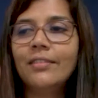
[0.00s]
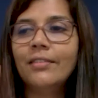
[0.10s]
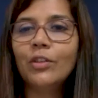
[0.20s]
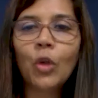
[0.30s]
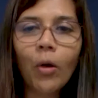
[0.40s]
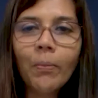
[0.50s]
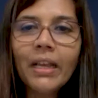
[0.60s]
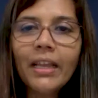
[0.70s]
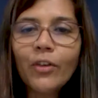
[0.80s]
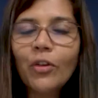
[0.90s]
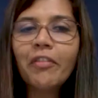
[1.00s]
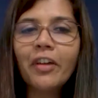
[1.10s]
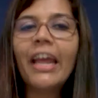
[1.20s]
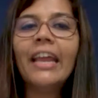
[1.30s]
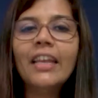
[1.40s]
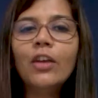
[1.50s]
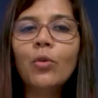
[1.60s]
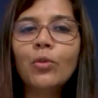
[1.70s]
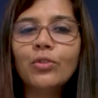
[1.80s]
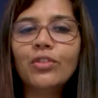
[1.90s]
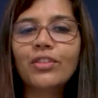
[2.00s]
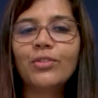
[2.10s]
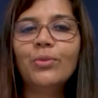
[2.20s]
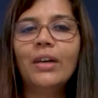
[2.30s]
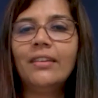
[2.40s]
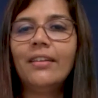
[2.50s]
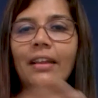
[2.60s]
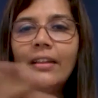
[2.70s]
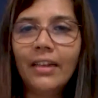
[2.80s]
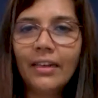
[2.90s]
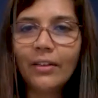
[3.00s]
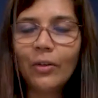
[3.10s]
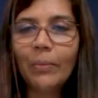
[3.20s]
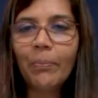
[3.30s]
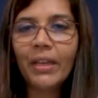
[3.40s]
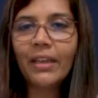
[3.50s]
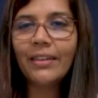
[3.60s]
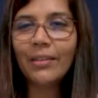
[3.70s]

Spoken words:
normally, for any coach who has an athlete at the Olympic Games,